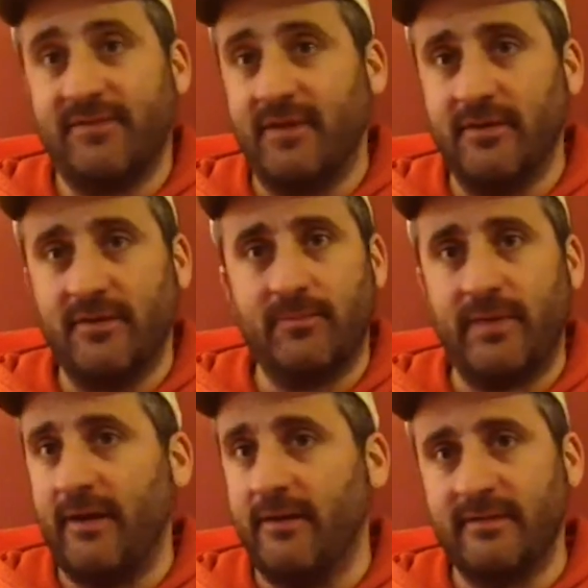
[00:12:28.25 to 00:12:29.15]
They're
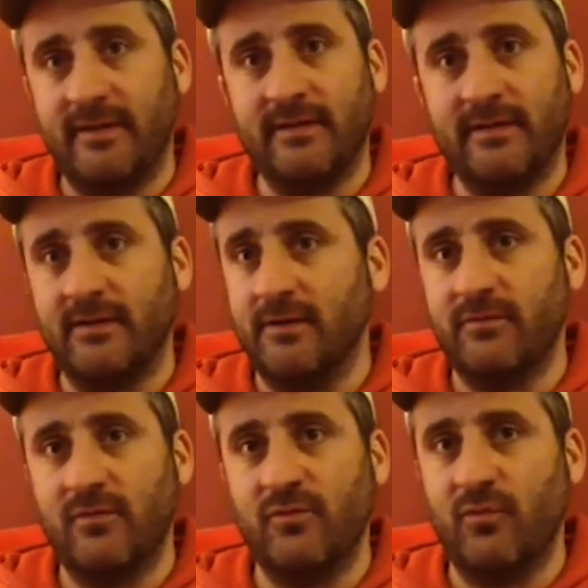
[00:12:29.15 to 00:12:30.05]
parenting, they're
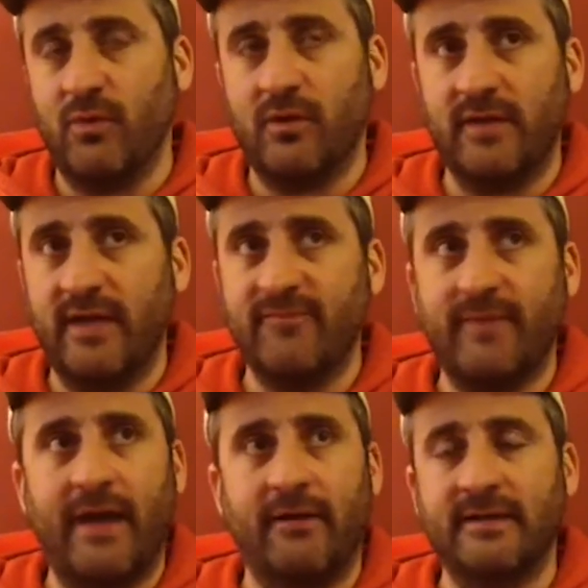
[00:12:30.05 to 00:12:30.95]
doing the work-life
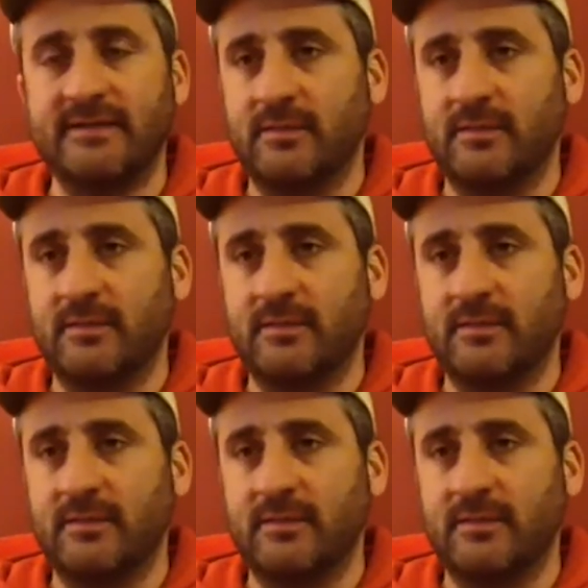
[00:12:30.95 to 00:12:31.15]
balance,